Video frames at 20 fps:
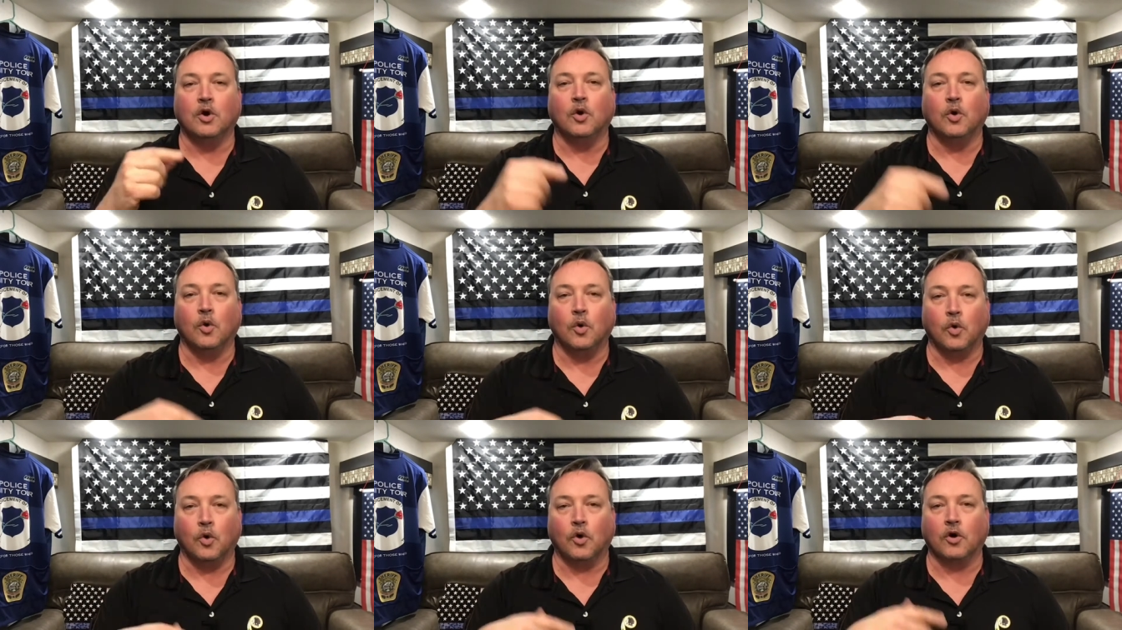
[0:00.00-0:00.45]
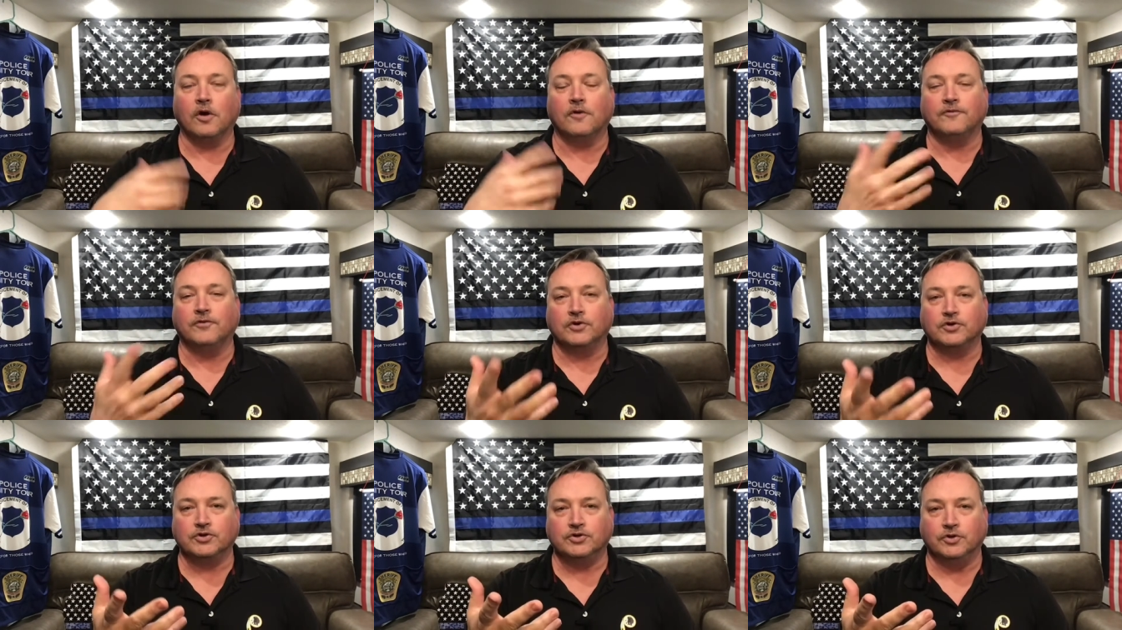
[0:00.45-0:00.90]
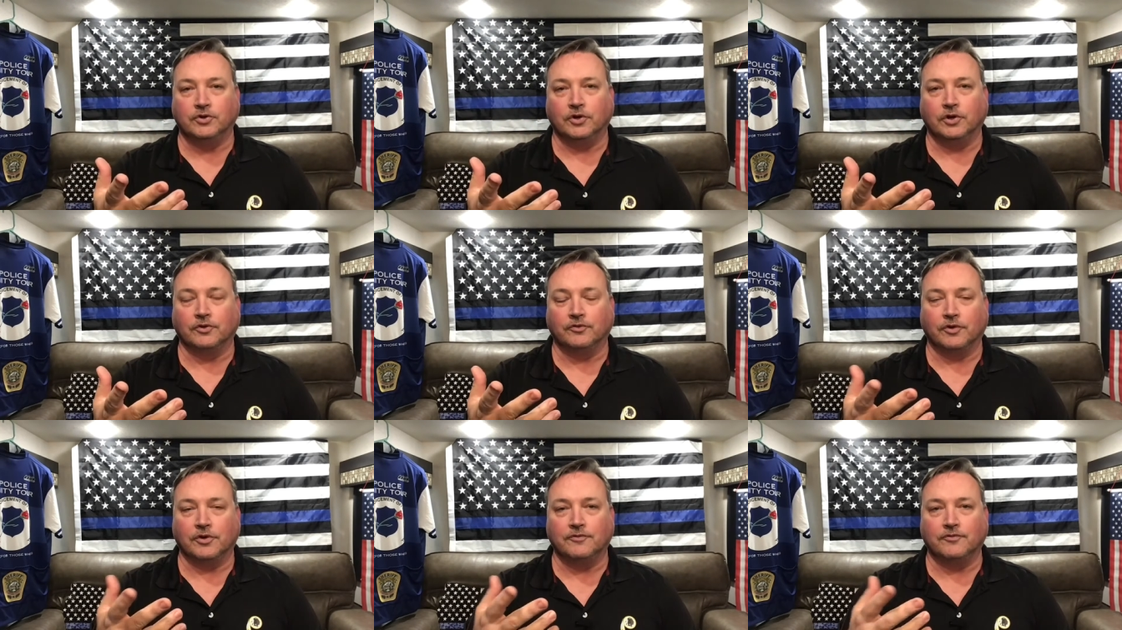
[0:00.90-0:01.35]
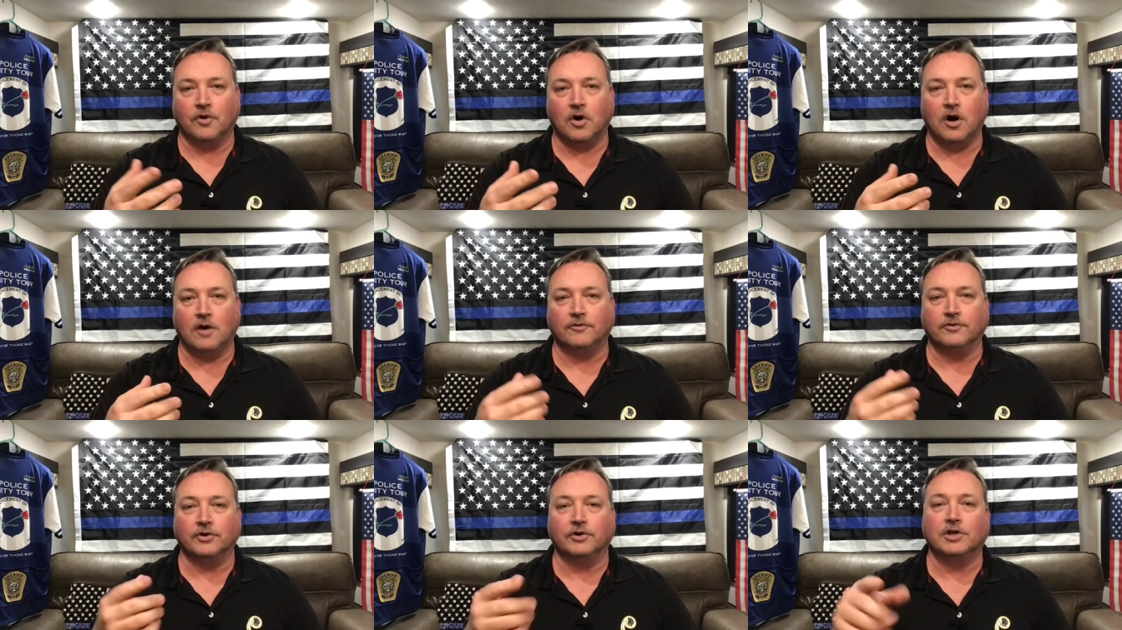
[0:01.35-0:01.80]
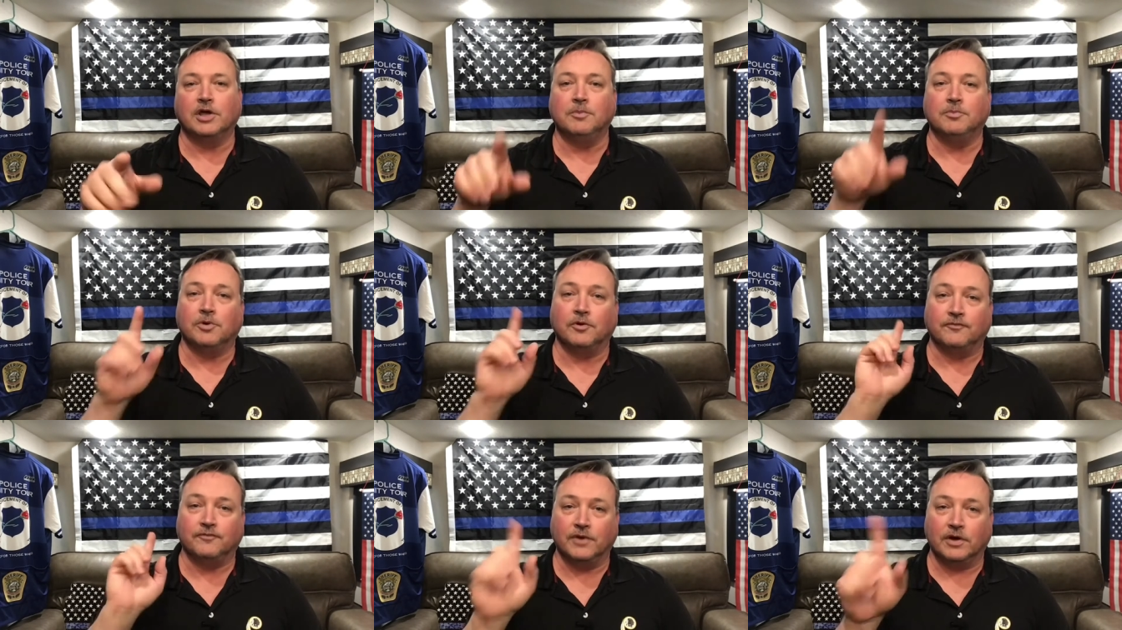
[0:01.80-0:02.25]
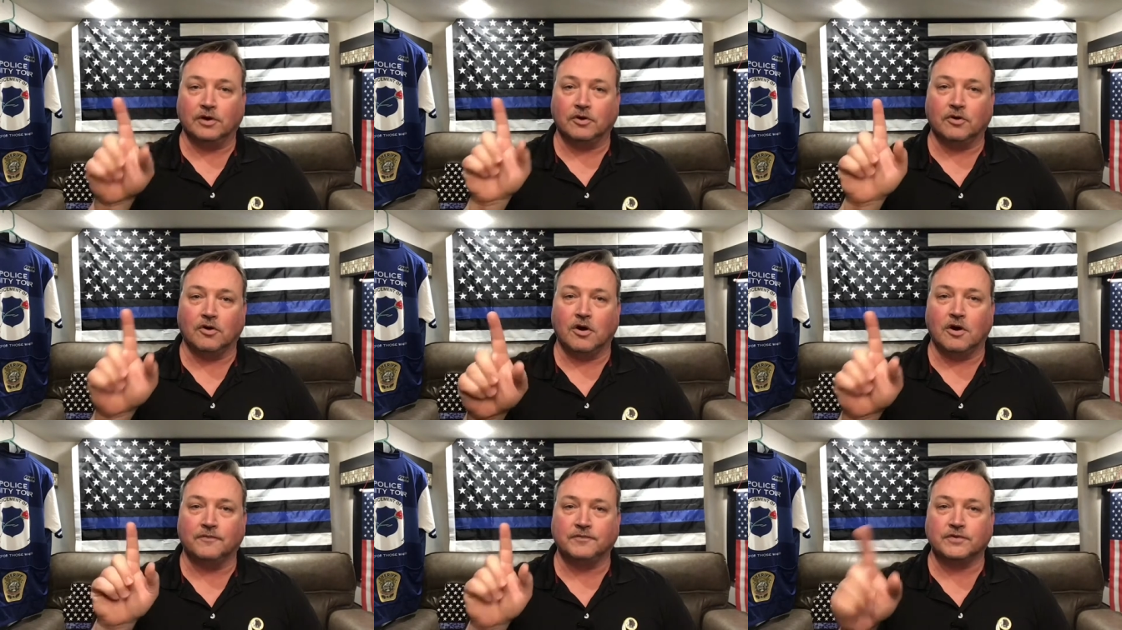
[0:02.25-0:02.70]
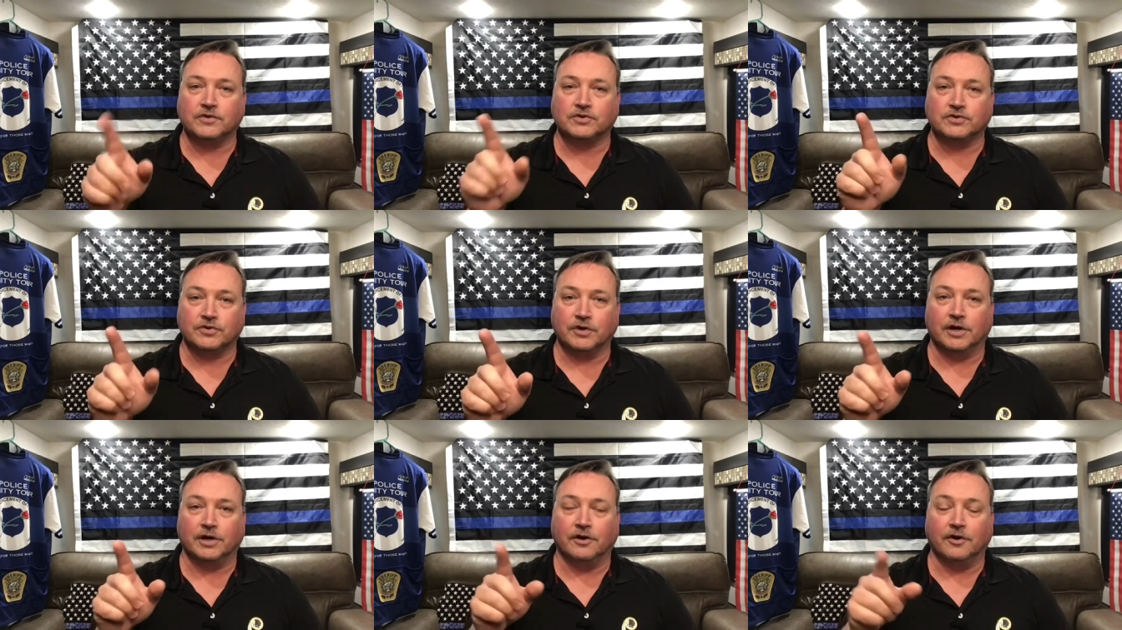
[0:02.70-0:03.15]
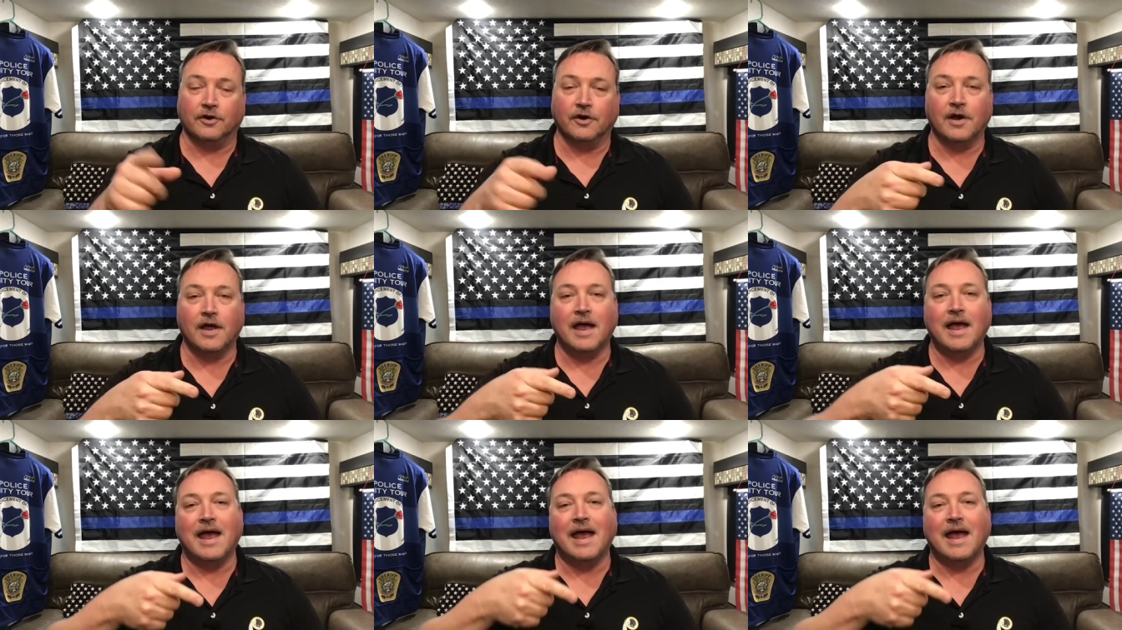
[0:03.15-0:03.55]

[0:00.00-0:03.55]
Or if you're shooting a revolver, keep your finger off the trigger